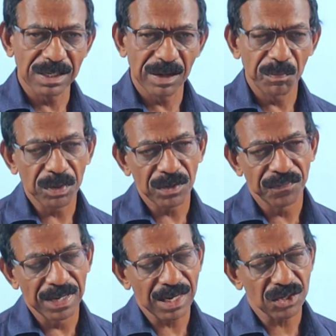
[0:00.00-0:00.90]
number
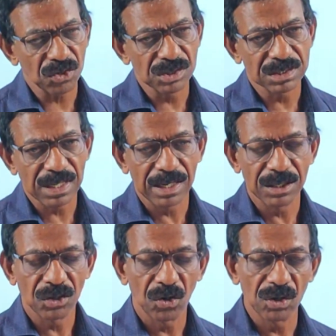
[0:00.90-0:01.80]
of electrons and
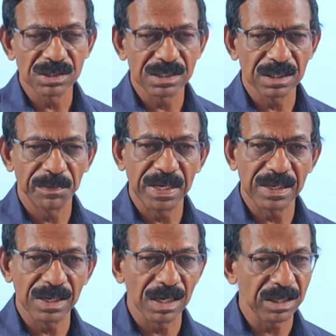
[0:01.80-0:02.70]
holes in the
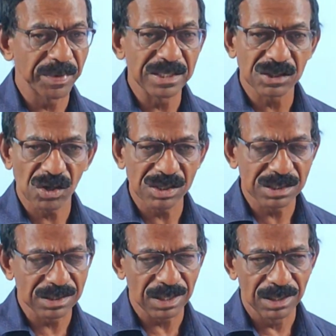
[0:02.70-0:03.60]
material remains
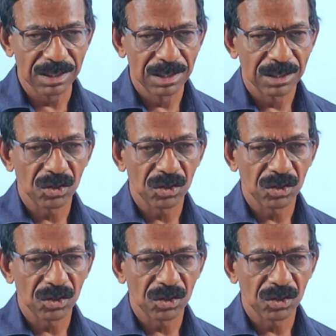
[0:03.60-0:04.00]
constant.